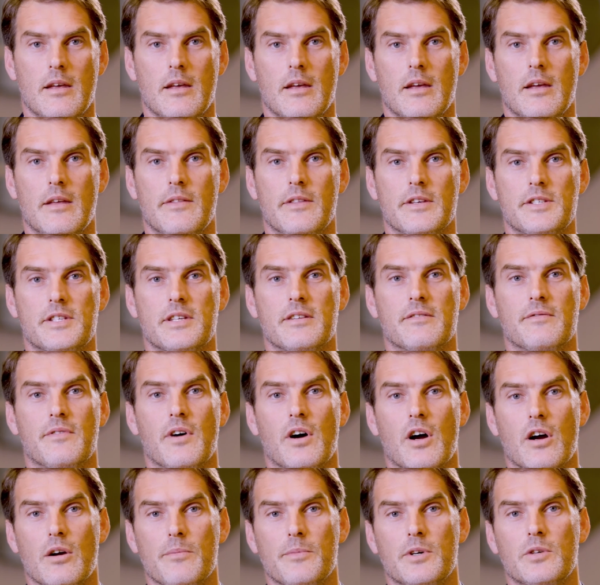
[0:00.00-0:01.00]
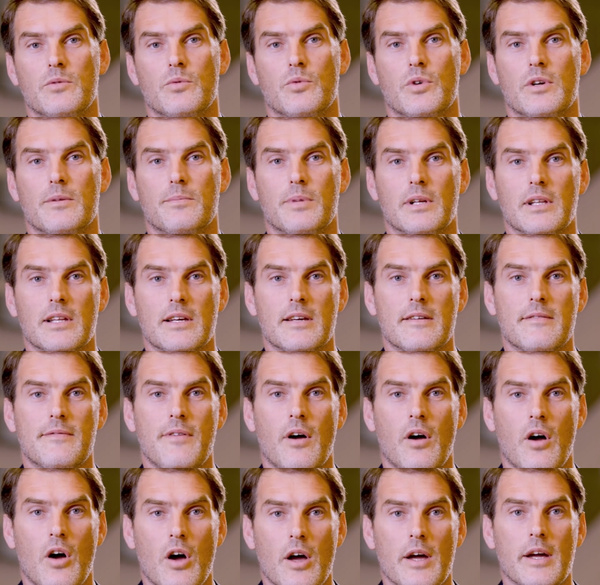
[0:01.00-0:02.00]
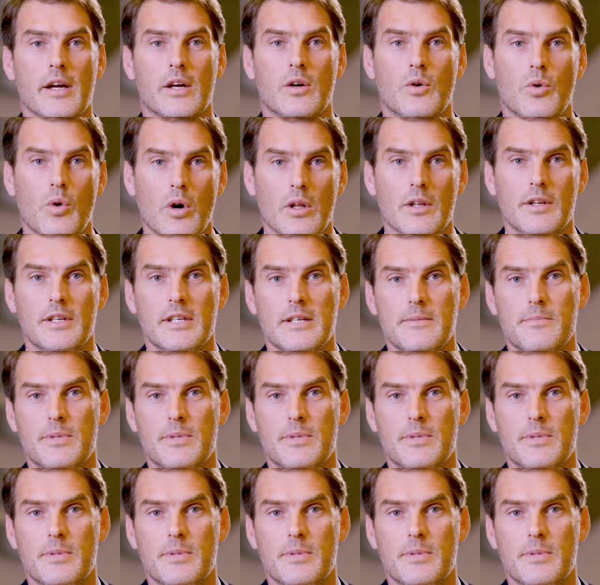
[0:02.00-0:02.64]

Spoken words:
In this environment, we believe higher quality